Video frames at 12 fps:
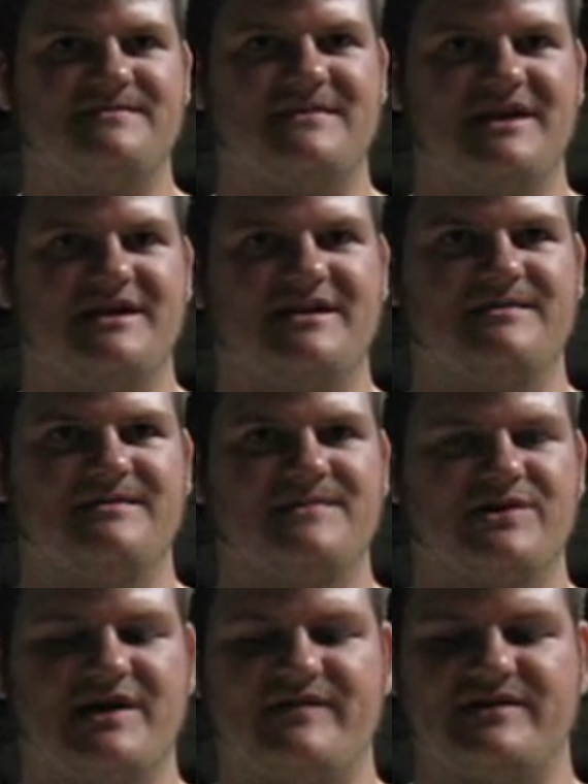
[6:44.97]
and
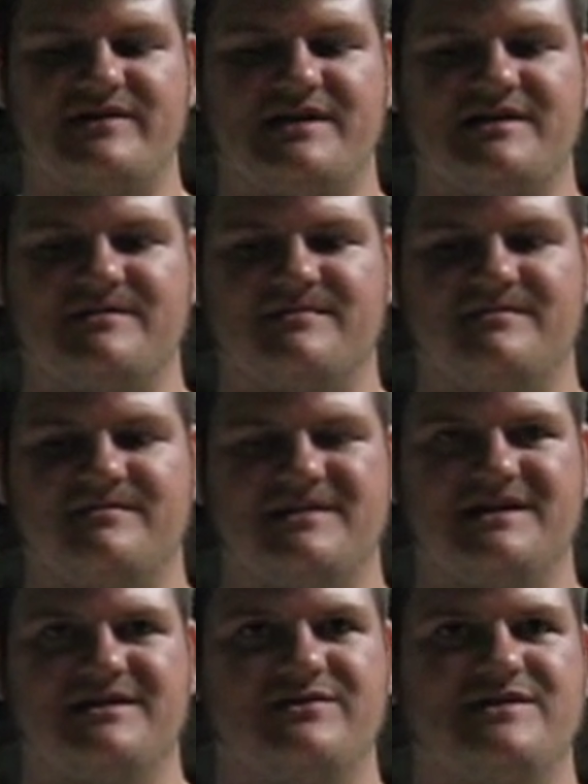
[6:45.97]
you'll have it down
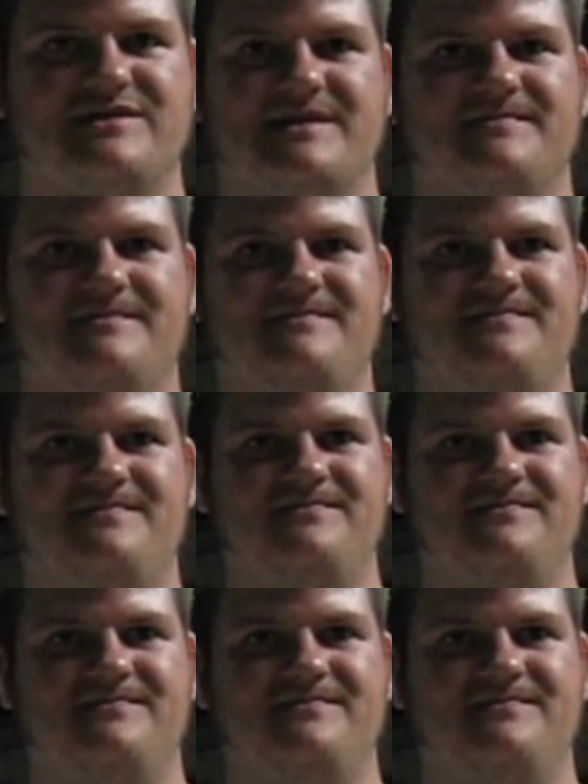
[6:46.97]
in no time.